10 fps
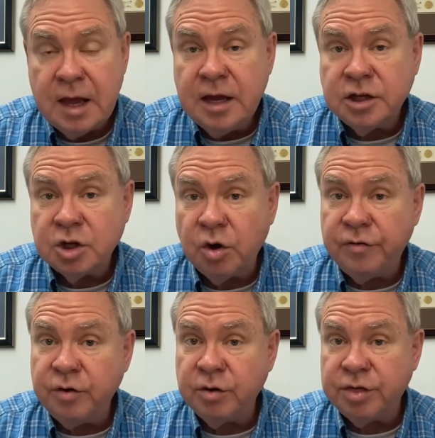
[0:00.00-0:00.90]
So if
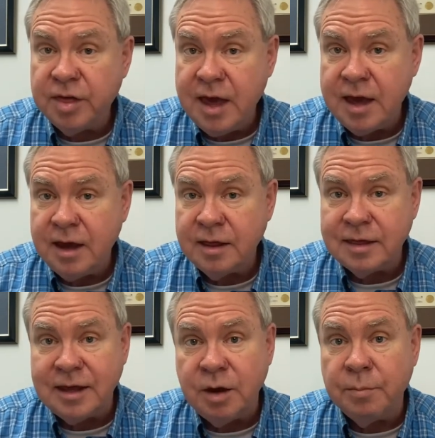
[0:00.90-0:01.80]
you think that
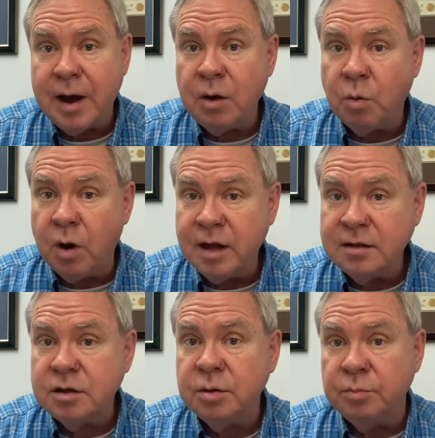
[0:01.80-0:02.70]
you might want
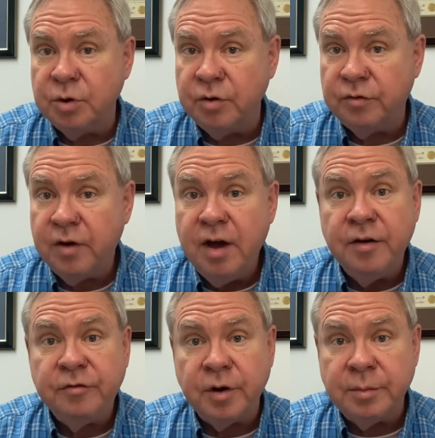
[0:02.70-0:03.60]
to move
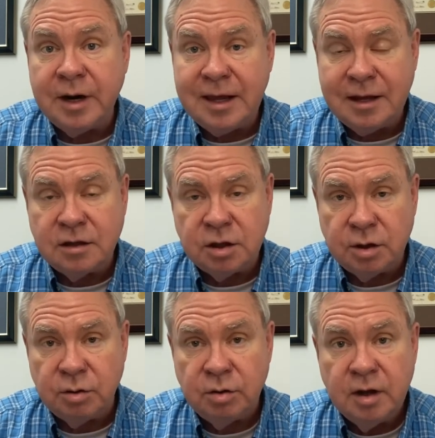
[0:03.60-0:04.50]
from an
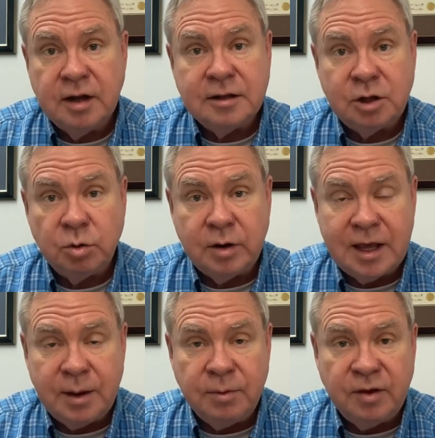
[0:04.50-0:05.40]
E2 to an
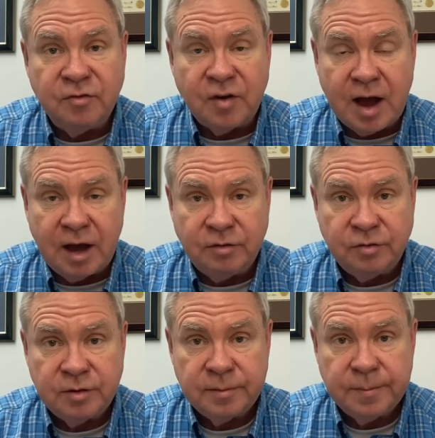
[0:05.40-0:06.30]
EB5,
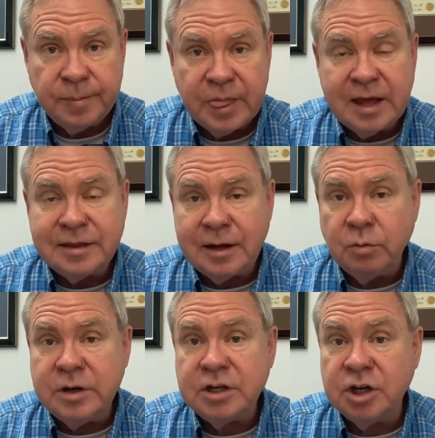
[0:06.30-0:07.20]
then
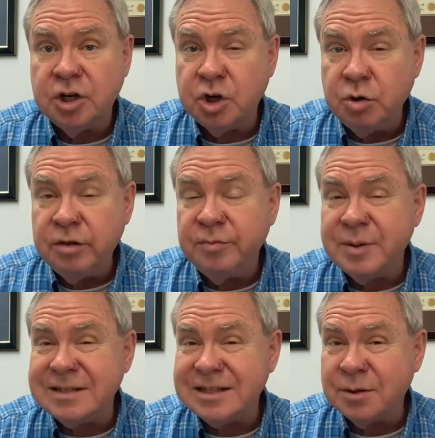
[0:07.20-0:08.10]
we should do the
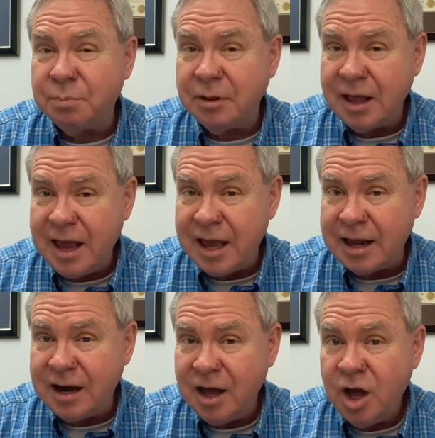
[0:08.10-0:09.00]
business
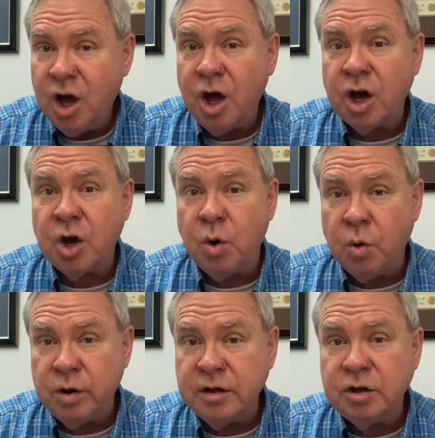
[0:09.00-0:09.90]
plan
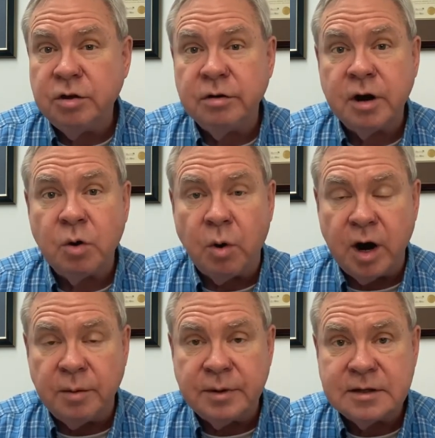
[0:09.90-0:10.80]
according to the
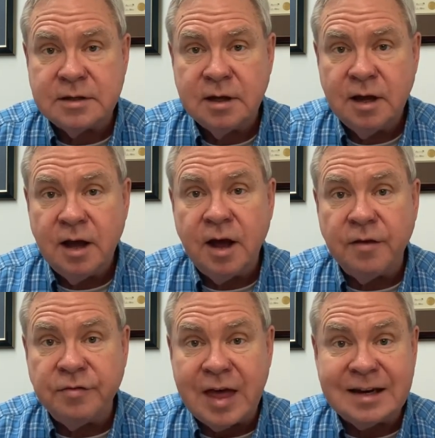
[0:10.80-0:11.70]
requirements
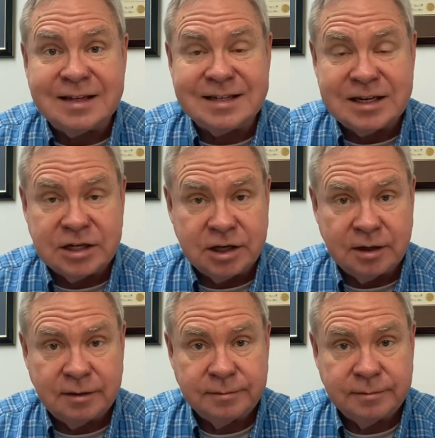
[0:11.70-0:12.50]
of that decision.